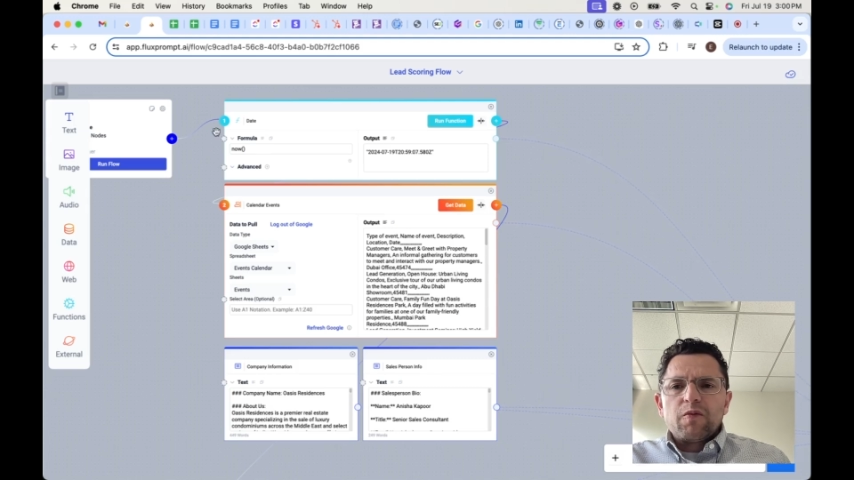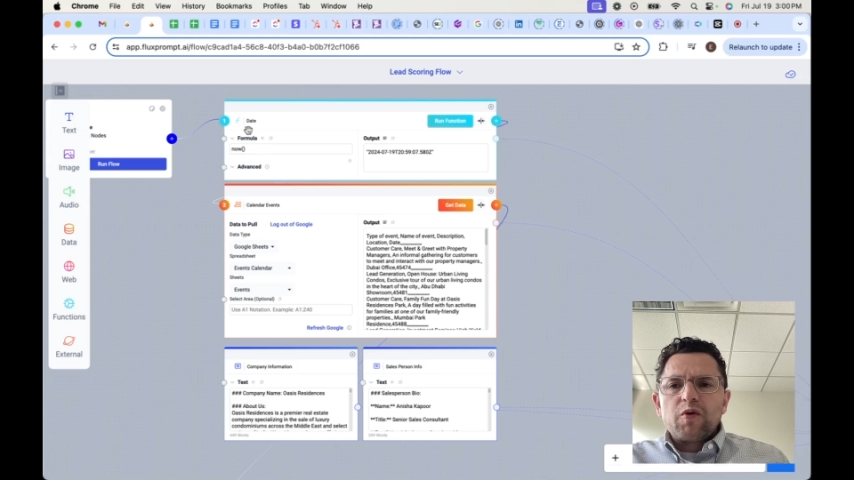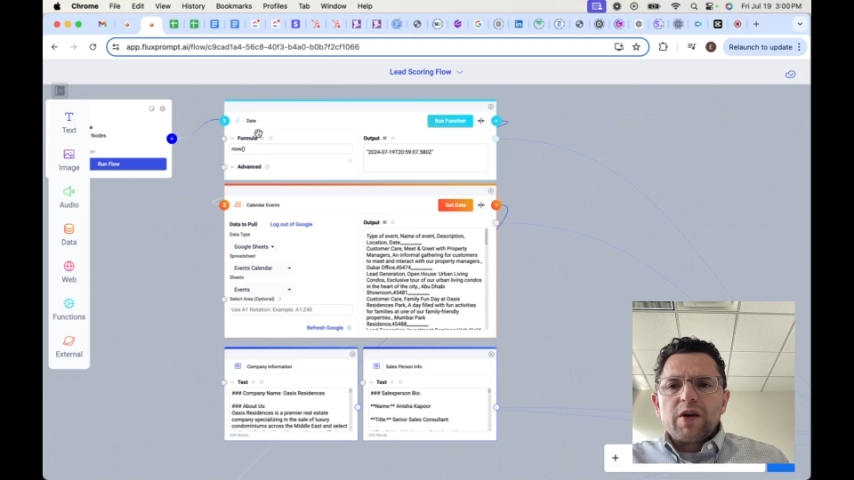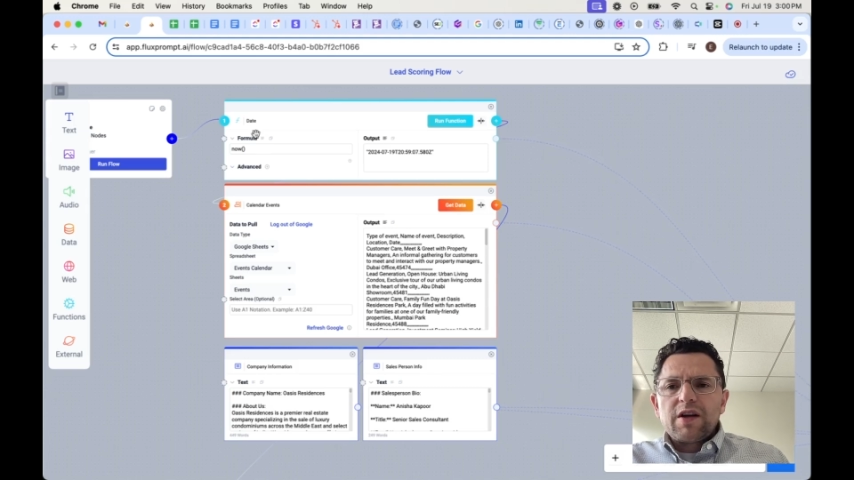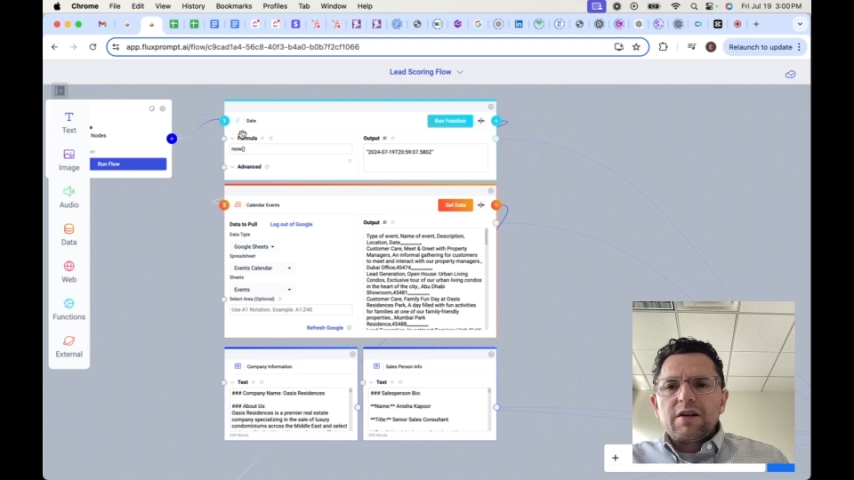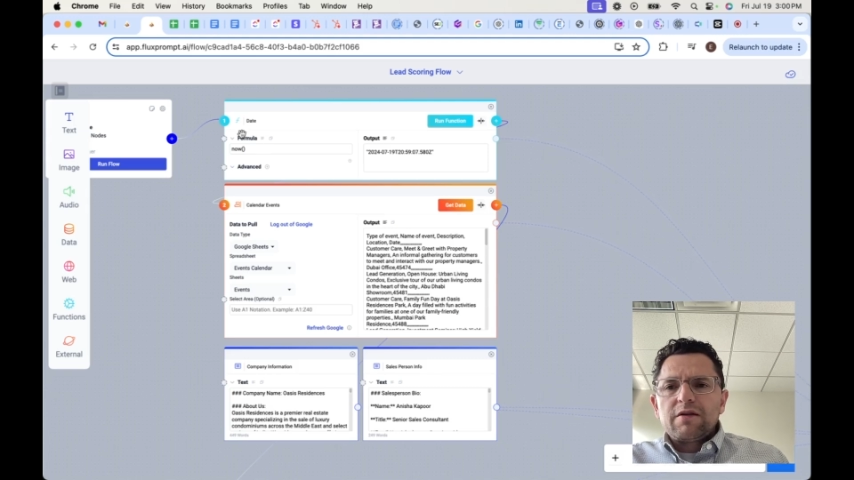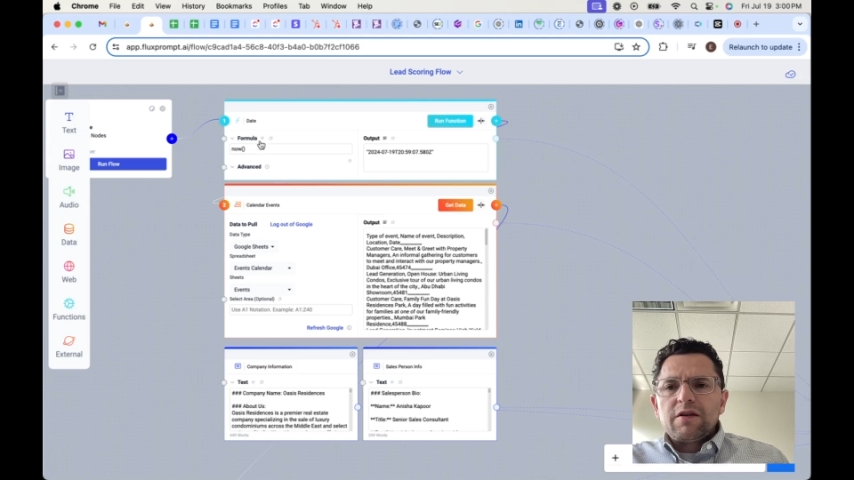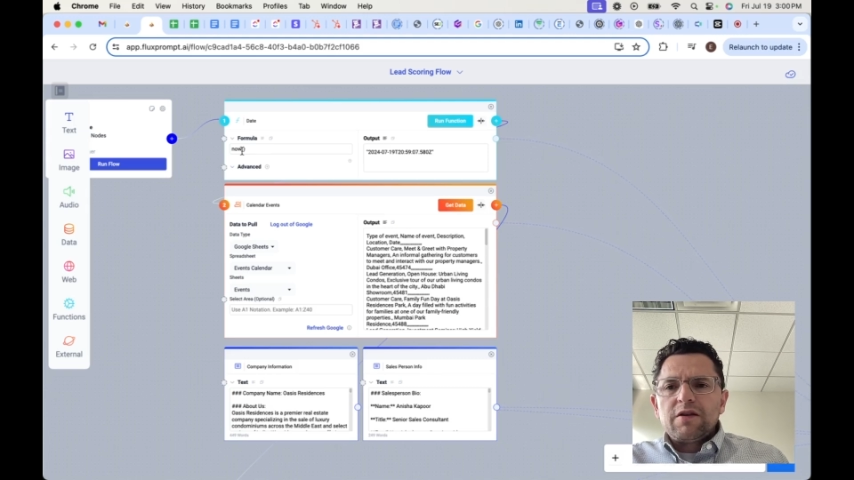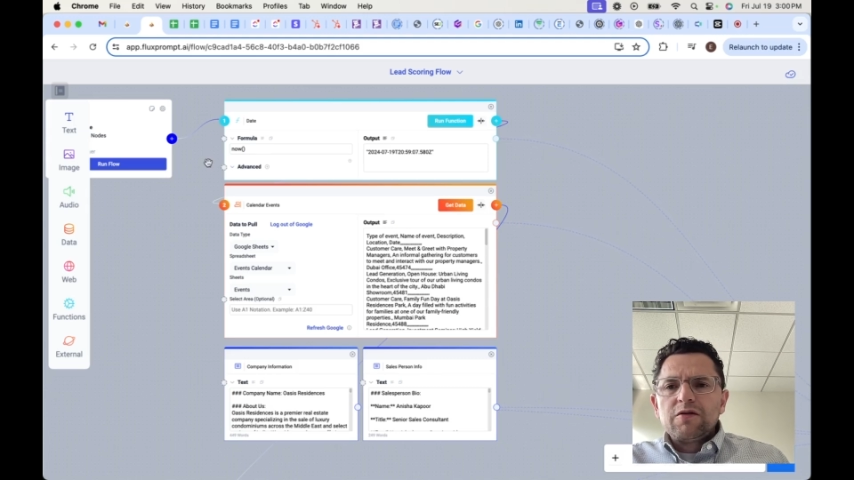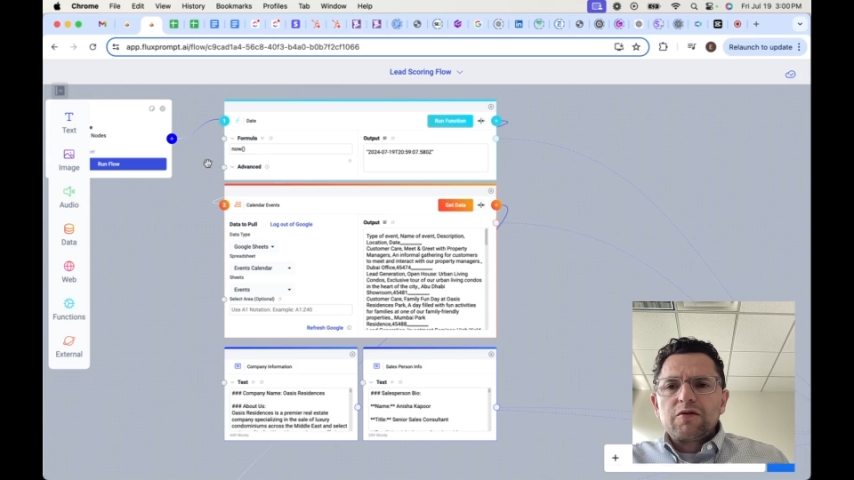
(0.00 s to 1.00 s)
we
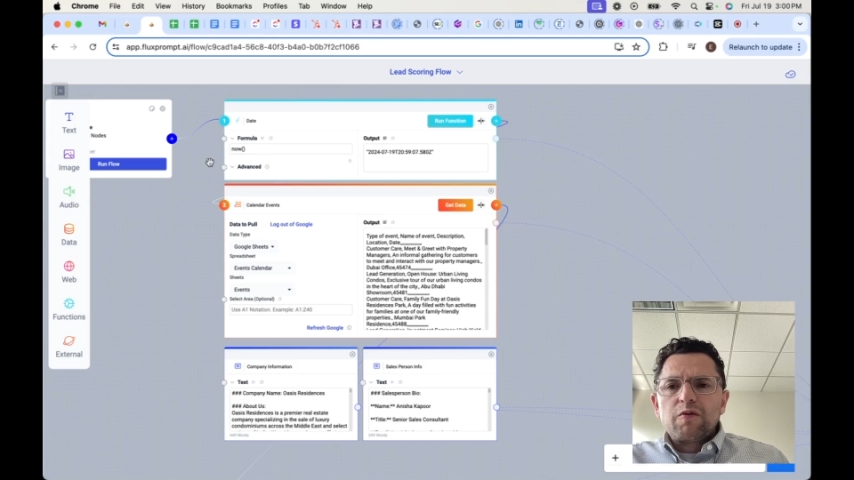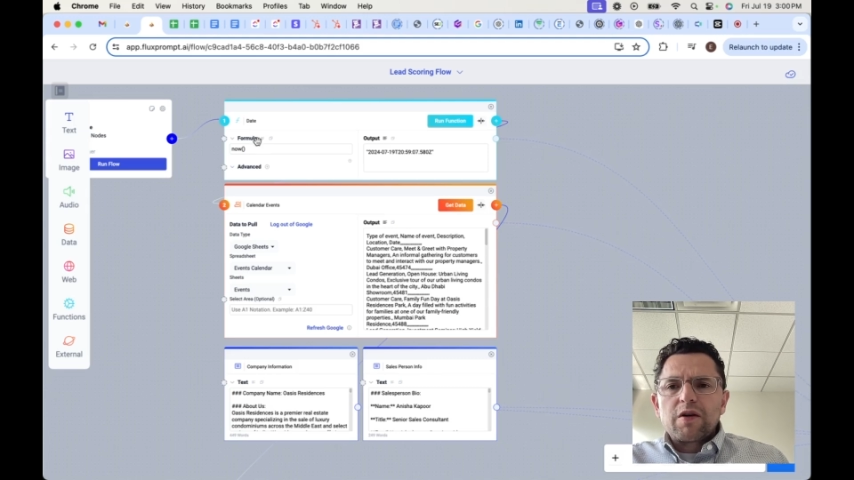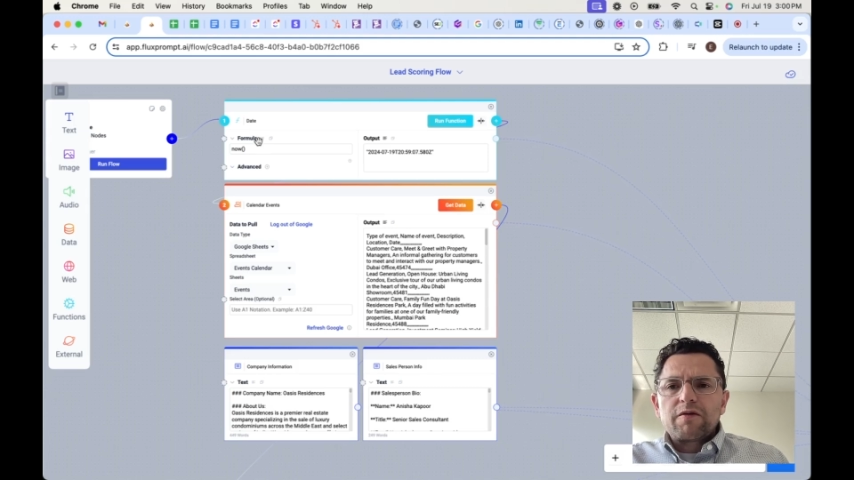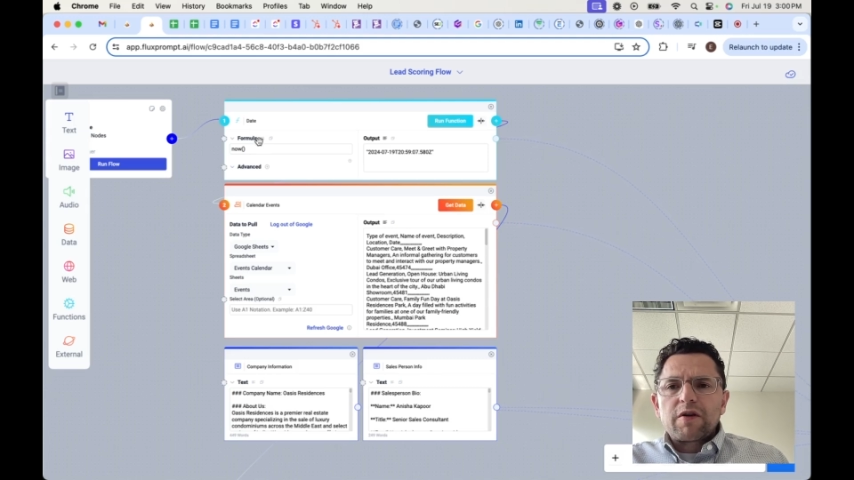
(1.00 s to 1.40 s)
used one